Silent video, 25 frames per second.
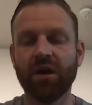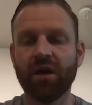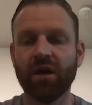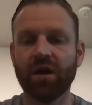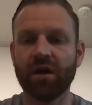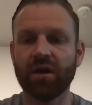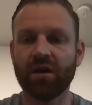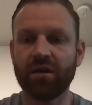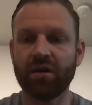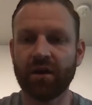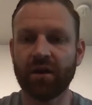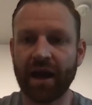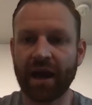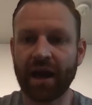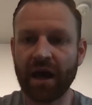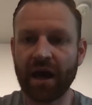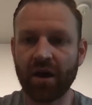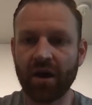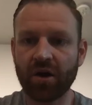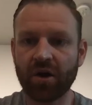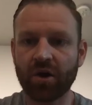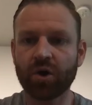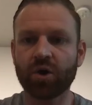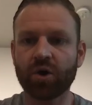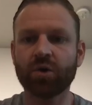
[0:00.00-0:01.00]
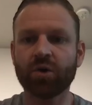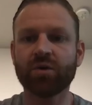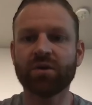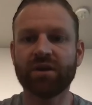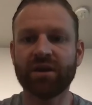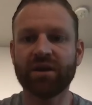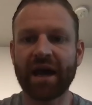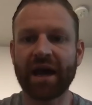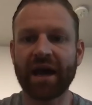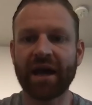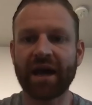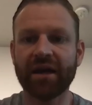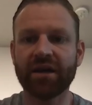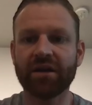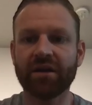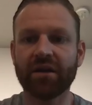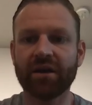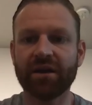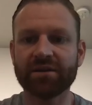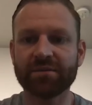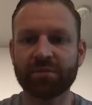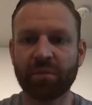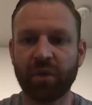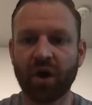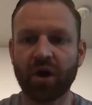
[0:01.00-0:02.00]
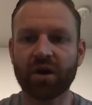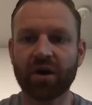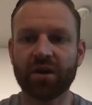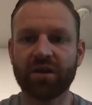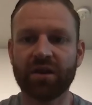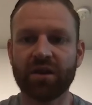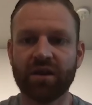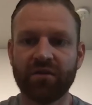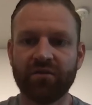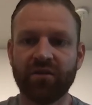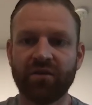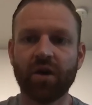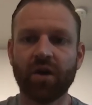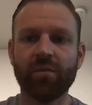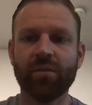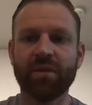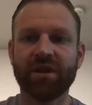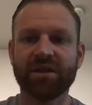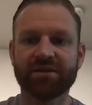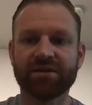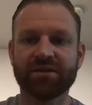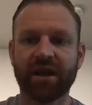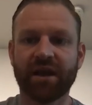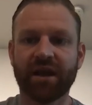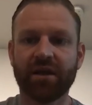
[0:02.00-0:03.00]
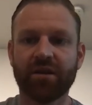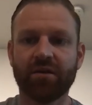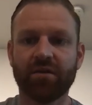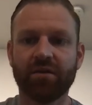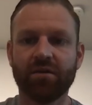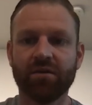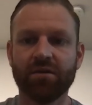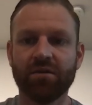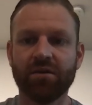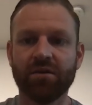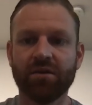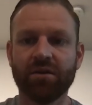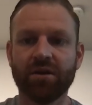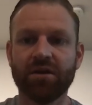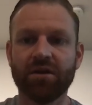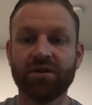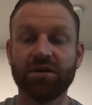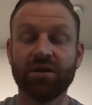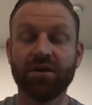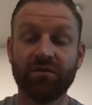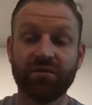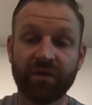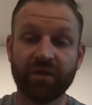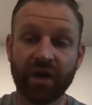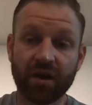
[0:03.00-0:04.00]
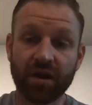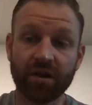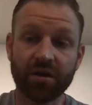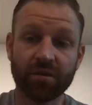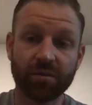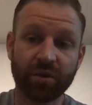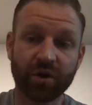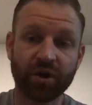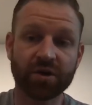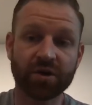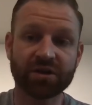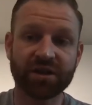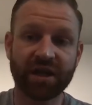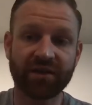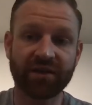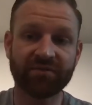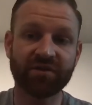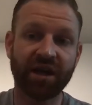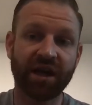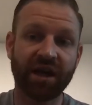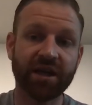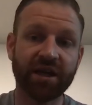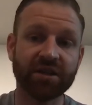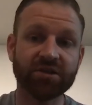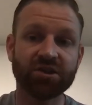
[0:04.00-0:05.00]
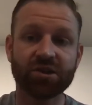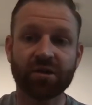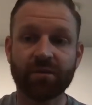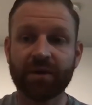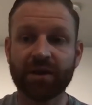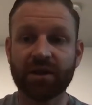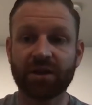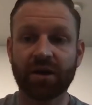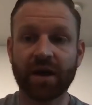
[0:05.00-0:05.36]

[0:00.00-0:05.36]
Now that is part of the development cycle. Developers have to instrument their